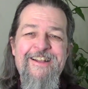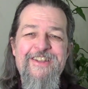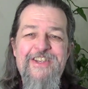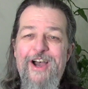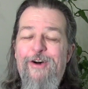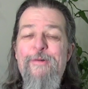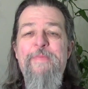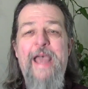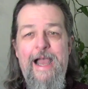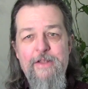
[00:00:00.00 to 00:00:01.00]
So
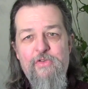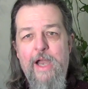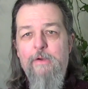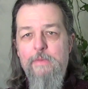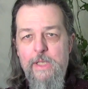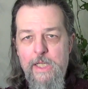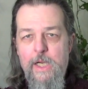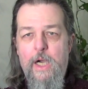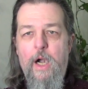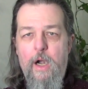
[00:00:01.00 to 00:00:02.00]
I try really
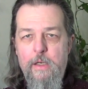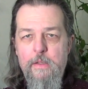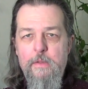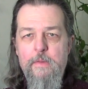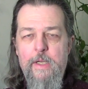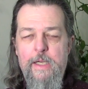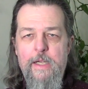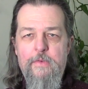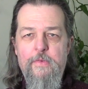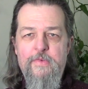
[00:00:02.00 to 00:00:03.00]
hard
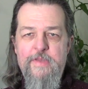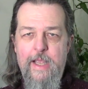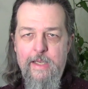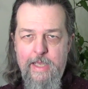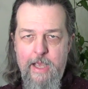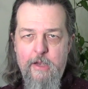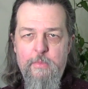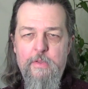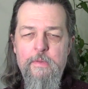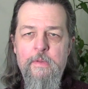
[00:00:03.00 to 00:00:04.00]
uh, to stay
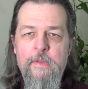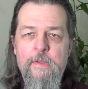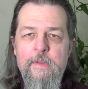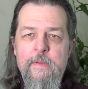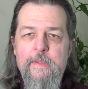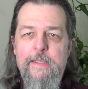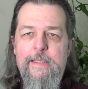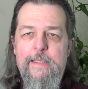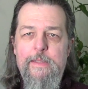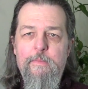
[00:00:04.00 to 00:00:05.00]
accountable
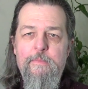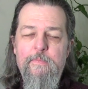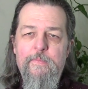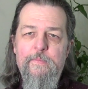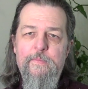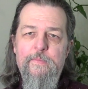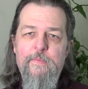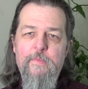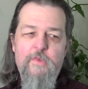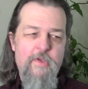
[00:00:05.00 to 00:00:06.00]
um,
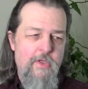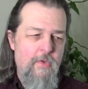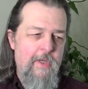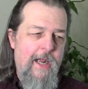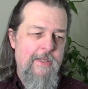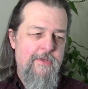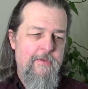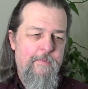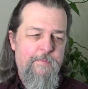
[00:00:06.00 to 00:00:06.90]
to you guys.